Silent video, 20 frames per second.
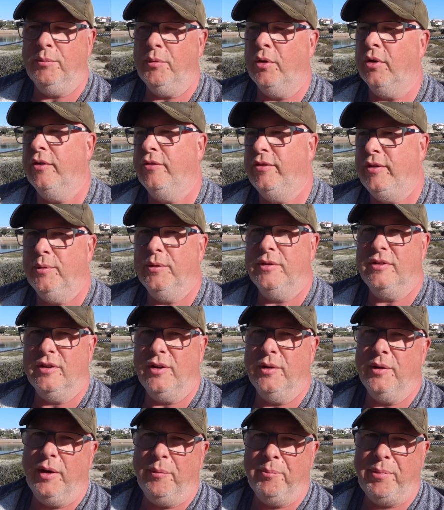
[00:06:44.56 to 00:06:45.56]
Or if you were to
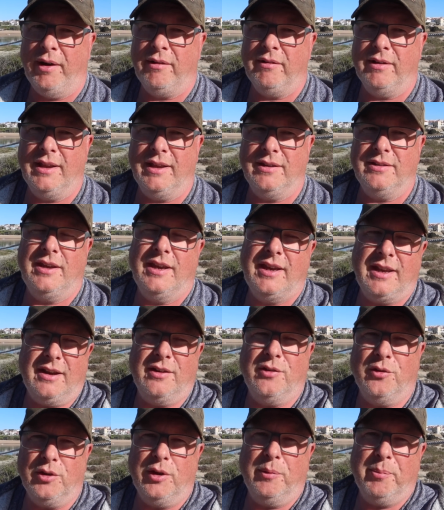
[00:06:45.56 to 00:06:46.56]
do it in parallel, you can
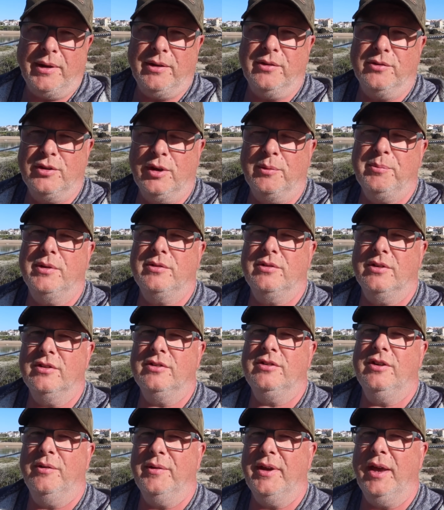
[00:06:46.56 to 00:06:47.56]
add all your panels up as long
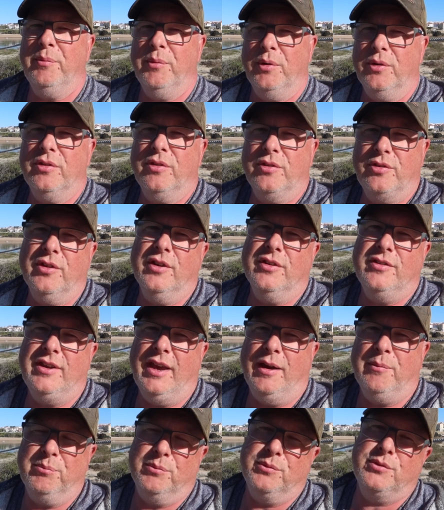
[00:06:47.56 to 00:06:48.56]
as you don't get more than
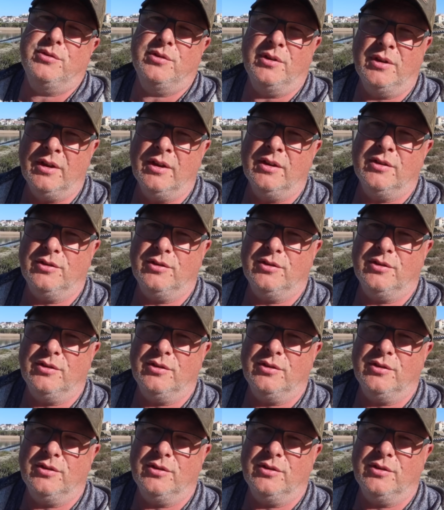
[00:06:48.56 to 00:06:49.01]
30 amps.